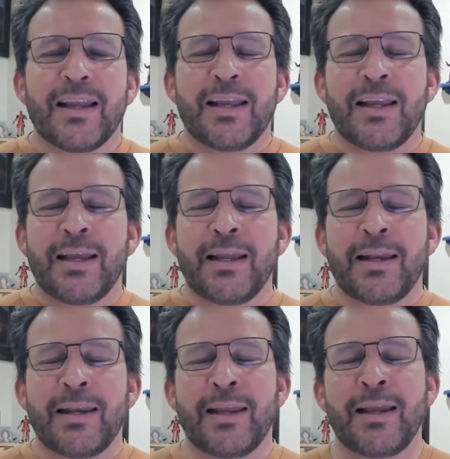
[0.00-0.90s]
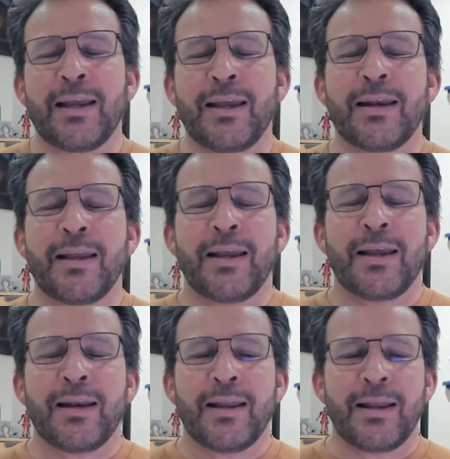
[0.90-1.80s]
in
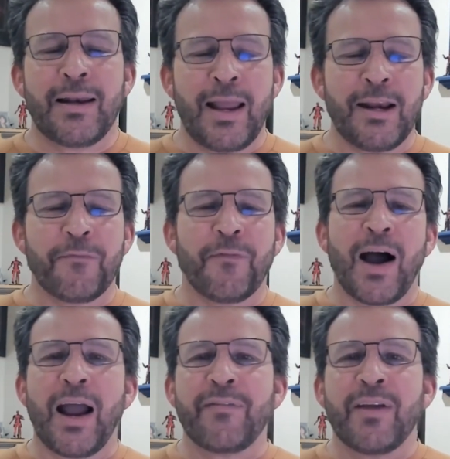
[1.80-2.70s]
85.